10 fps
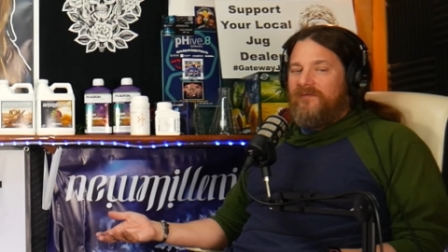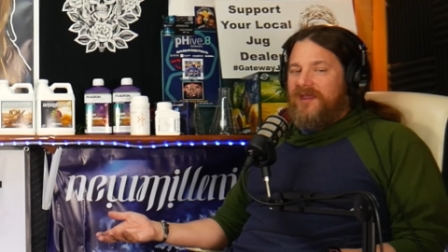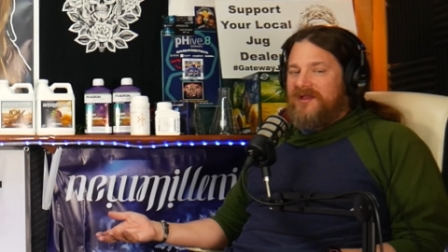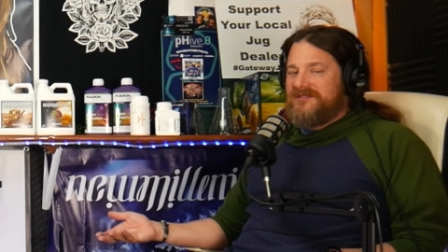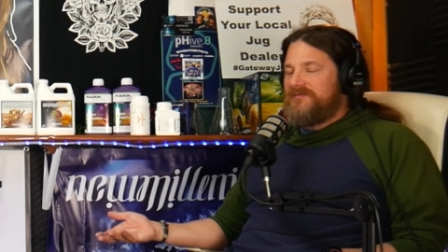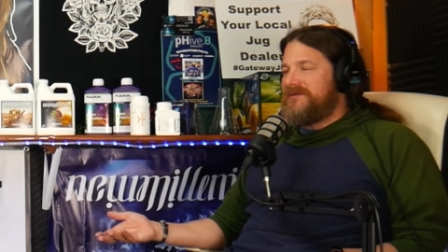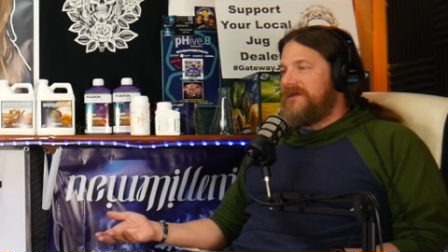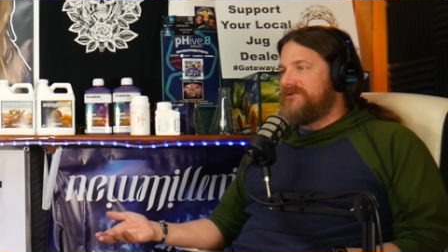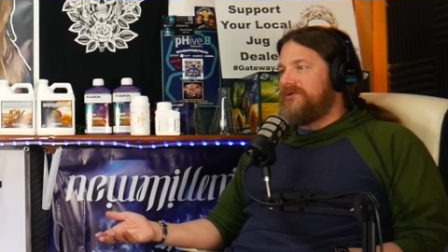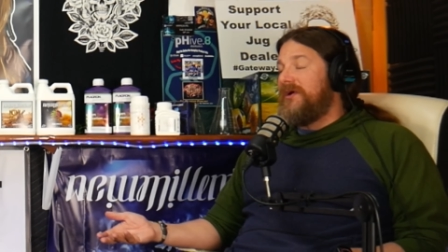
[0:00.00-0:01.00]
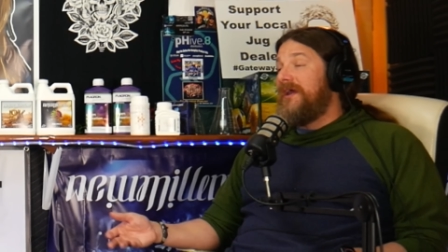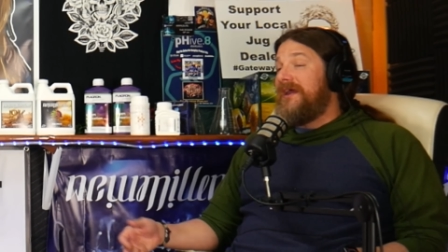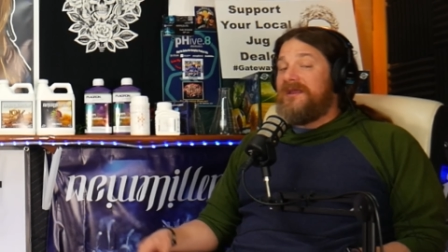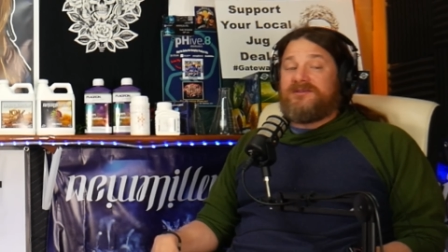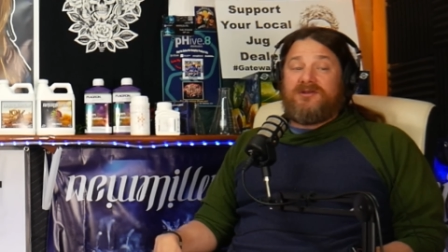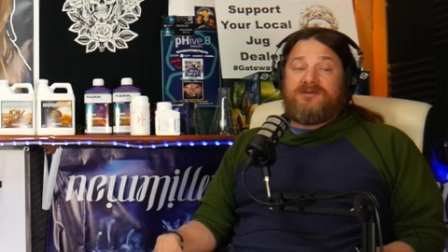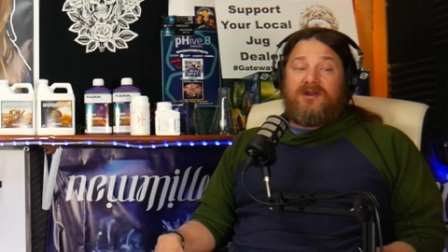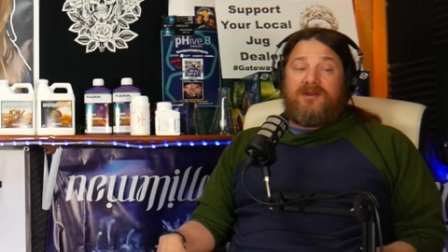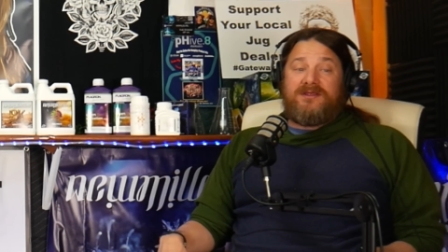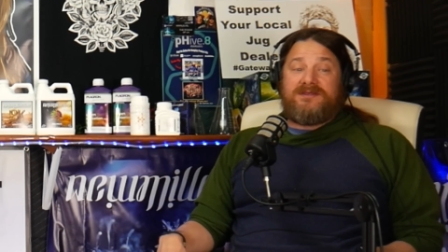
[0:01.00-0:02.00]
acid's potential in such
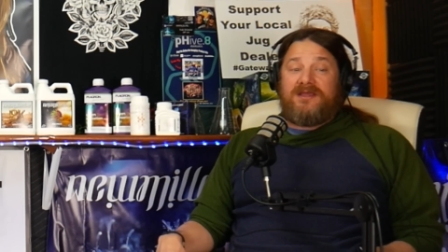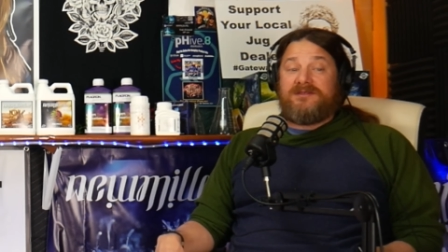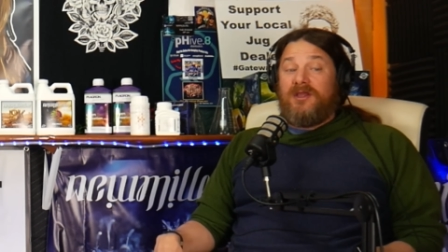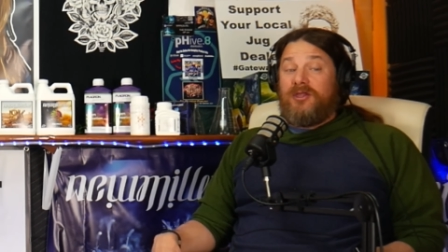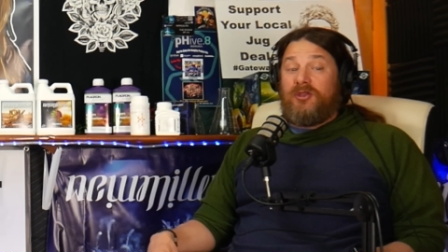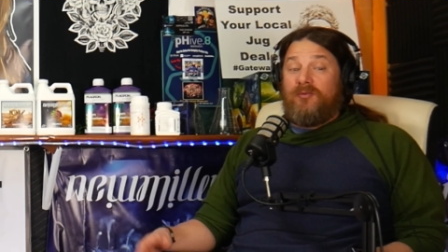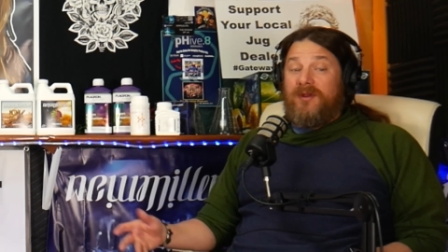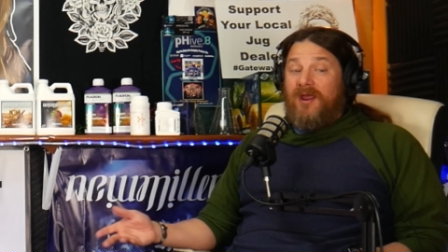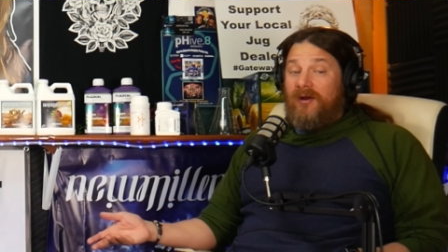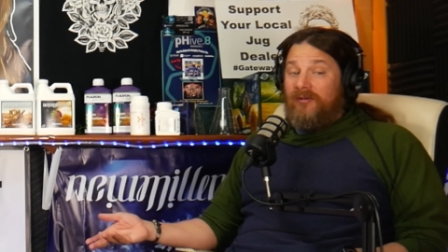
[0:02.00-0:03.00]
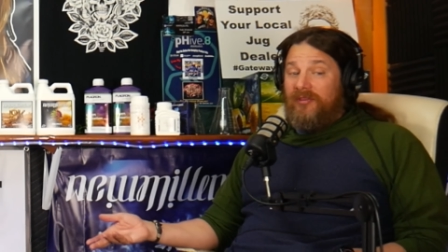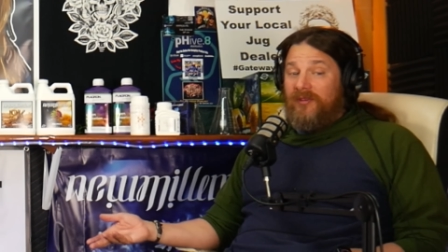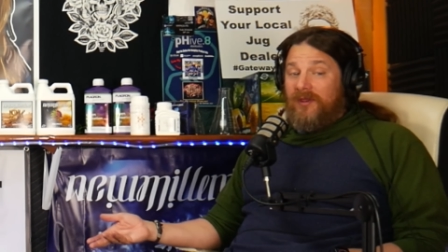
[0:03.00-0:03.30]
areas as human health,